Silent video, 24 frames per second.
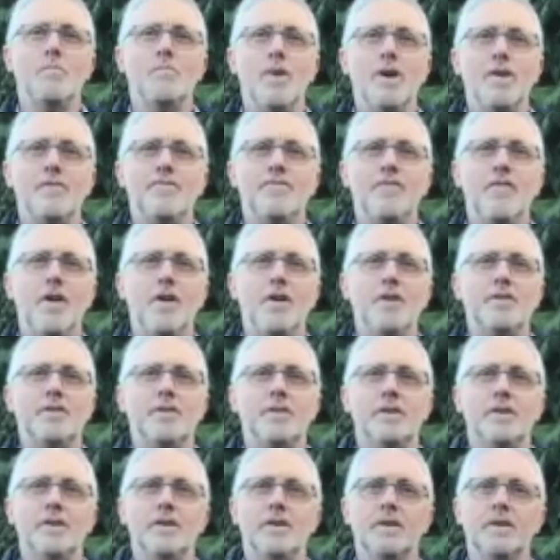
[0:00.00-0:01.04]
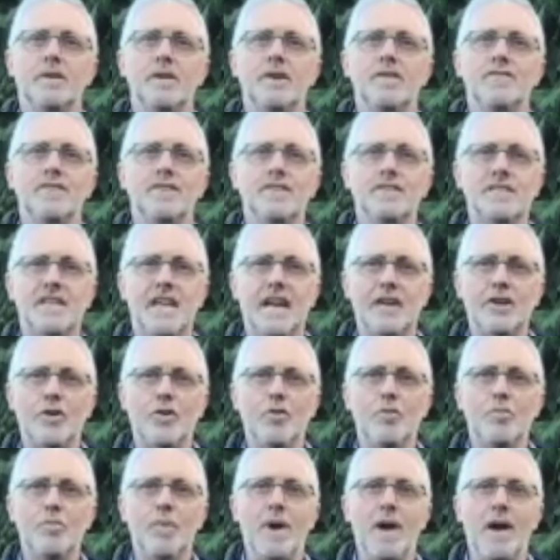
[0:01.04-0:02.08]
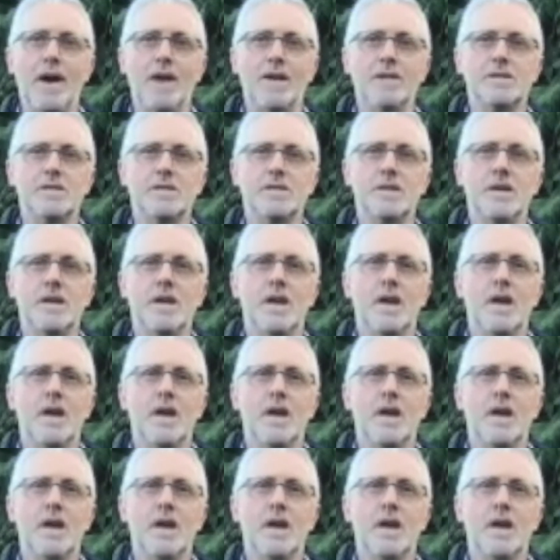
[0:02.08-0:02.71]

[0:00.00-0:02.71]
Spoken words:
"My Father, if this cannot pass